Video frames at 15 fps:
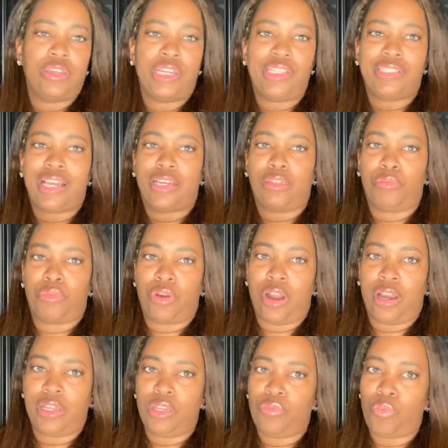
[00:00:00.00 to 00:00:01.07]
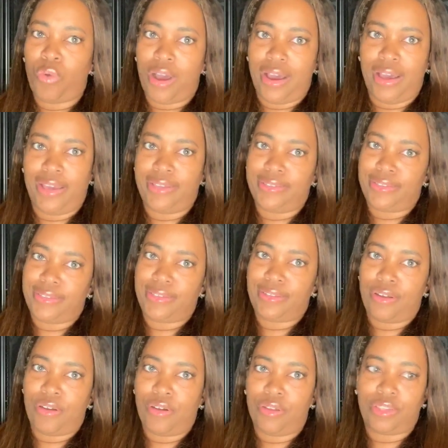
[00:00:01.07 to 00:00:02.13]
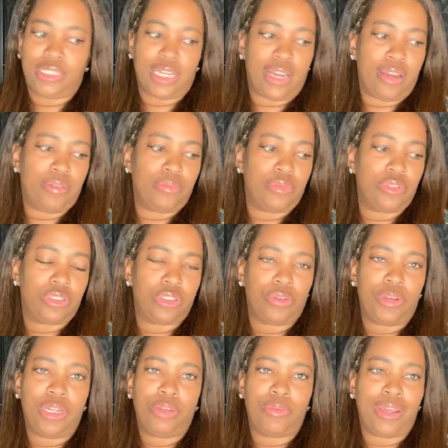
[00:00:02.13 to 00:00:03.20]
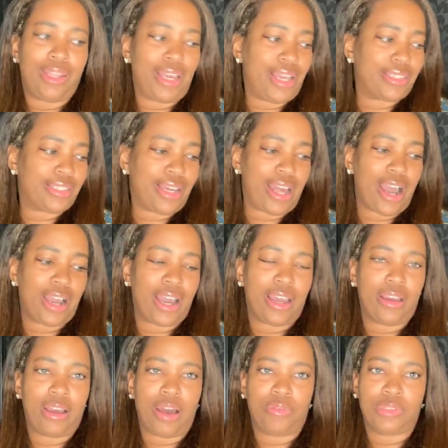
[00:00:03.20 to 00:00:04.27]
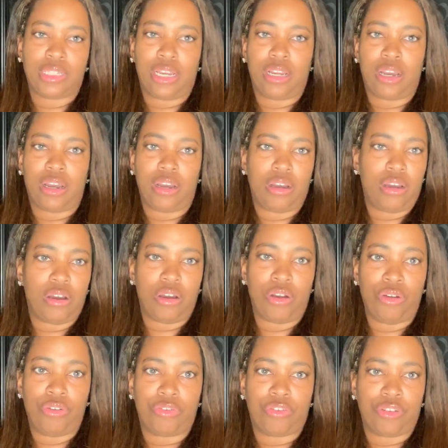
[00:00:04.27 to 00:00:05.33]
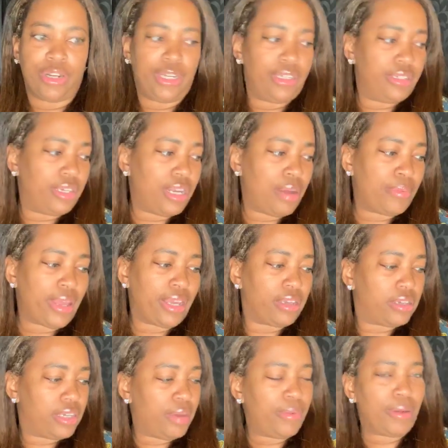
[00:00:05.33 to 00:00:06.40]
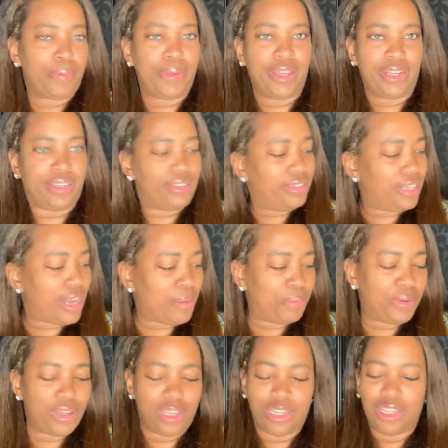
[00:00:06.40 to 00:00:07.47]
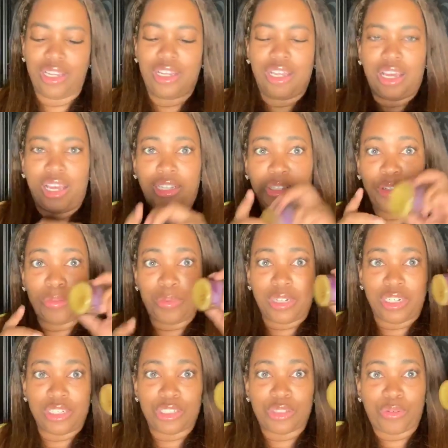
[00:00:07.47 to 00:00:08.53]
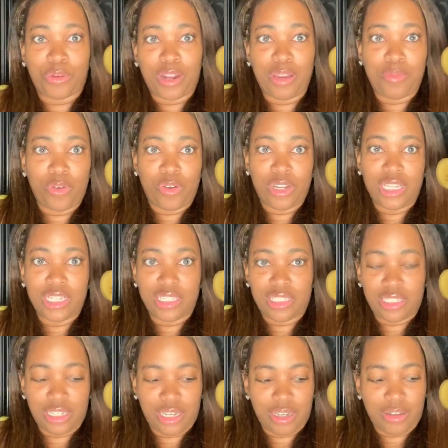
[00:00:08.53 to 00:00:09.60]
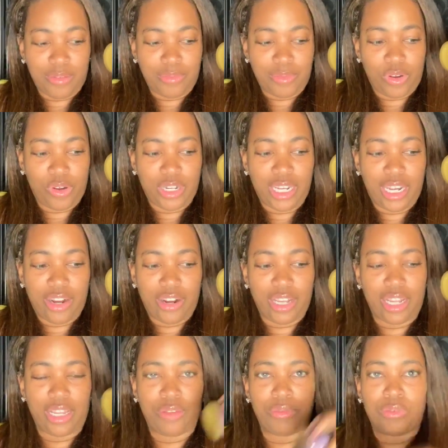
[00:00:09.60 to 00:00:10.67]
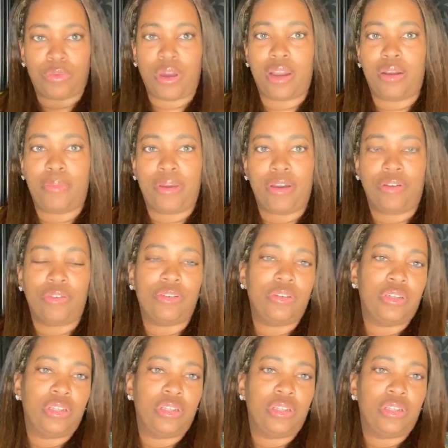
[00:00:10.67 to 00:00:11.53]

He's like LeBron. He whines all the time. So anyway, last night I got I was like over it, and I'm like, come here, Bennett, and I put a little bit of this cream on his um on the area that he was whining about,